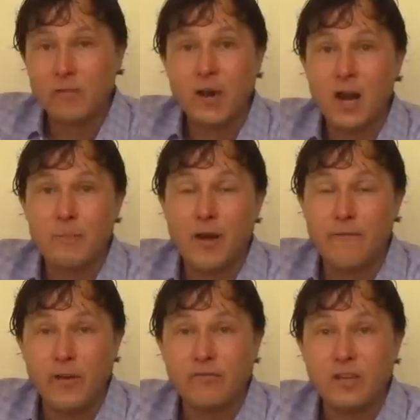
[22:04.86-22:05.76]
divided
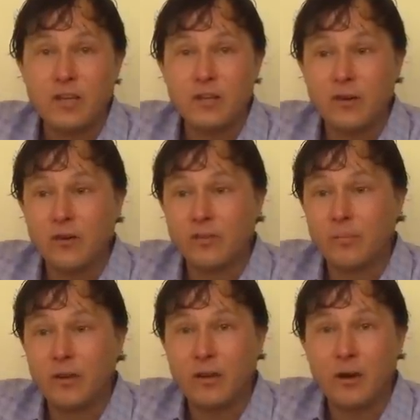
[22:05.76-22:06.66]
by fifteen years, I
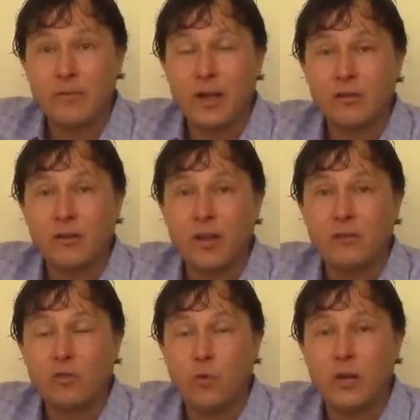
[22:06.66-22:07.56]
mean, it comes out to
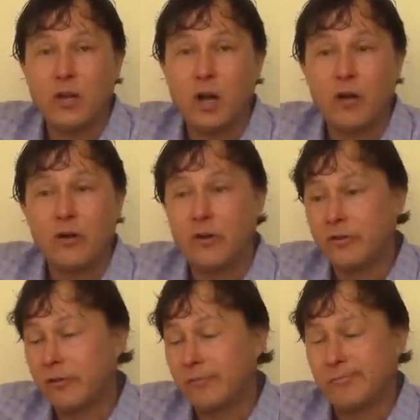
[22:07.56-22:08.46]
like twenty
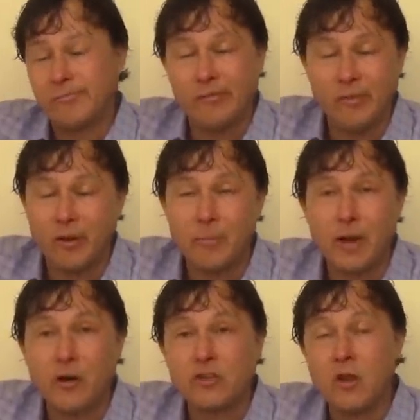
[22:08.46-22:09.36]
dollars or
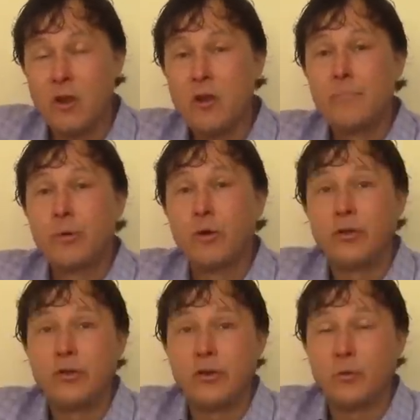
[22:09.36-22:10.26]
thereabouts per
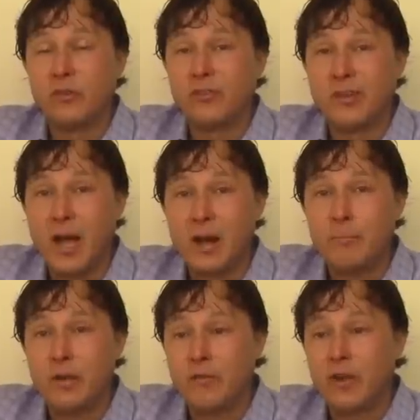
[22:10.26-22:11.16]
year, which is not a
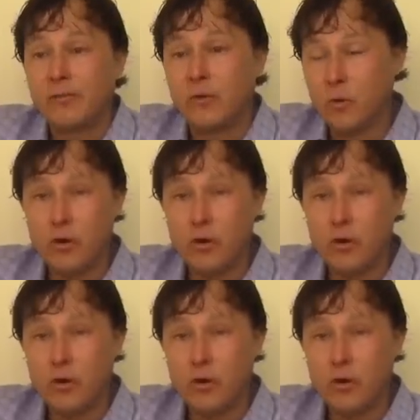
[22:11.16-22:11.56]
big investment.